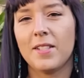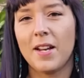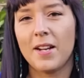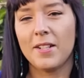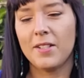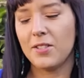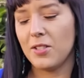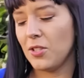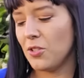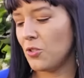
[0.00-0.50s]

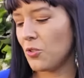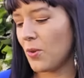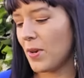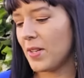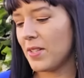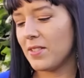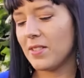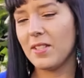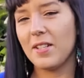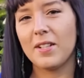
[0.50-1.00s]
decided to
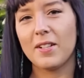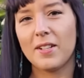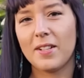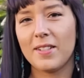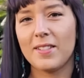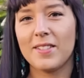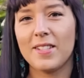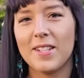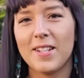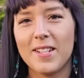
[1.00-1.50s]
join us here
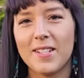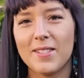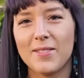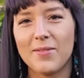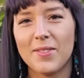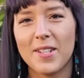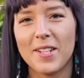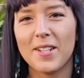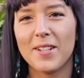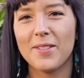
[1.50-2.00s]
in today's
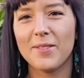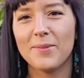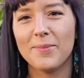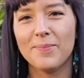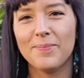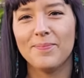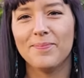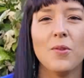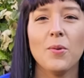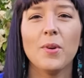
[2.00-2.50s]
video.
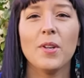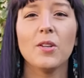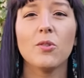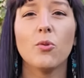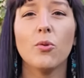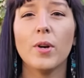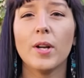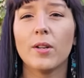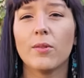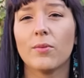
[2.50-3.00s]
If you want a
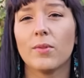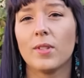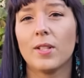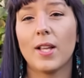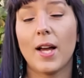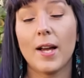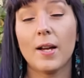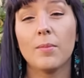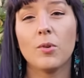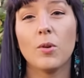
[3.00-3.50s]
quick,
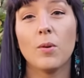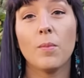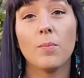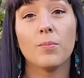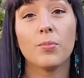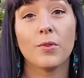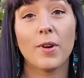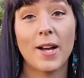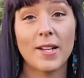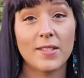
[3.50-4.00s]
reliable
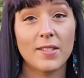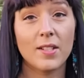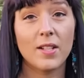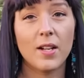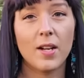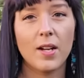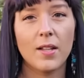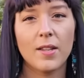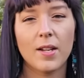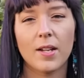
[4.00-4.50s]

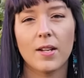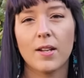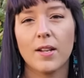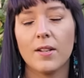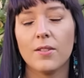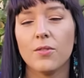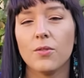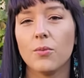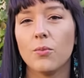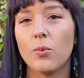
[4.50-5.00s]
brassica that can
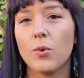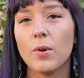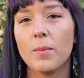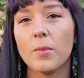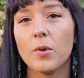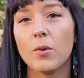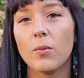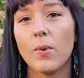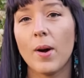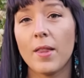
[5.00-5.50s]
handle
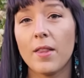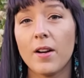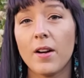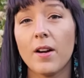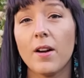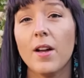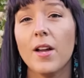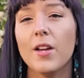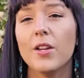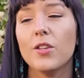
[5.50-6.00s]
warmer
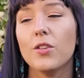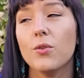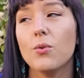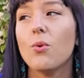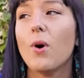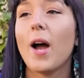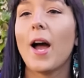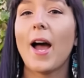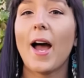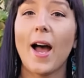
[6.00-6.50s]
weather,
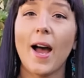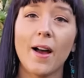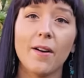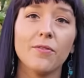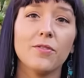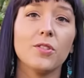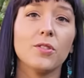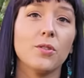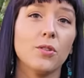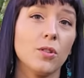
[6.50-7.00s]
you
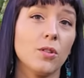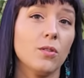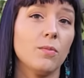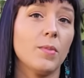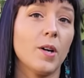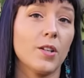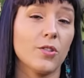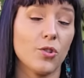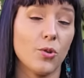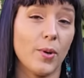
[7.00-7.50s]
have to grow
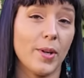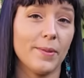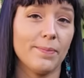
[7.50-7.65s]
bok